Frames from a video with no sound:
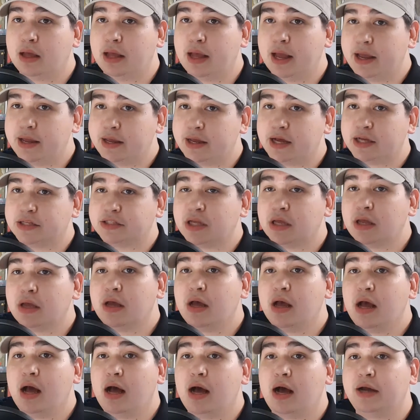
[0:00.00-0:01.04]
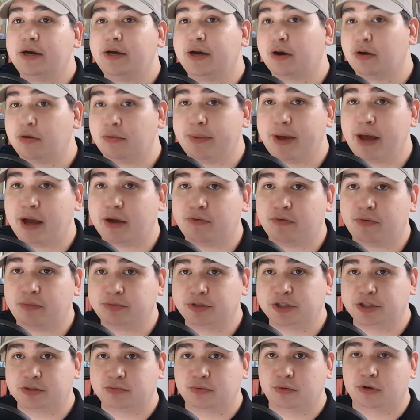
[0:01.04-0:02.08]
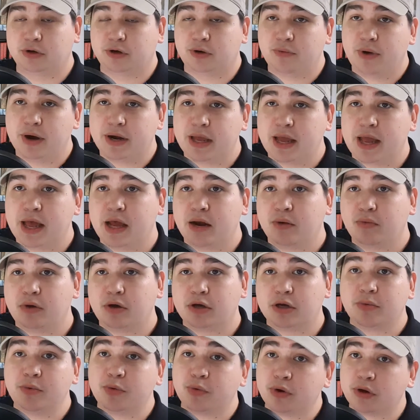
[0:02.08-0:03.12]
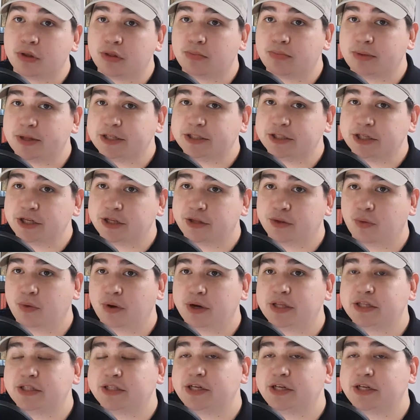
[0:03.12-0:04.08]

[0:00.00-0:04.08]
Hey guys, Daryl back from Just Roll It Already, and welcome to another Blink D20.